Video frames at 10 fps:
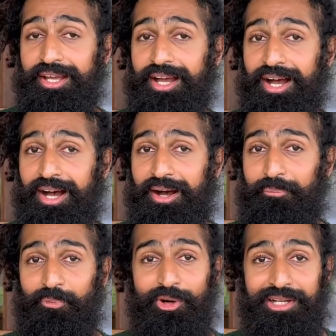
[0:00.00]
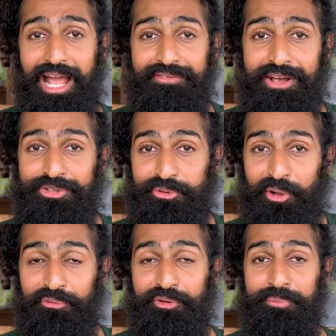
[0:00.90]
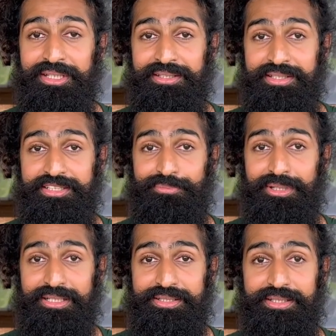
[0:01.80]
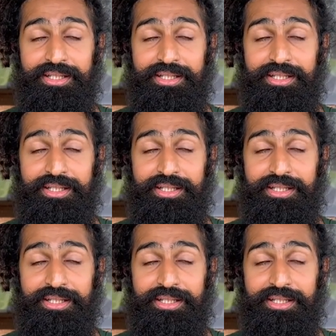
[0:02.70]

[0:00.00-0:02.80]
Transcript: what life has to offer me in this place.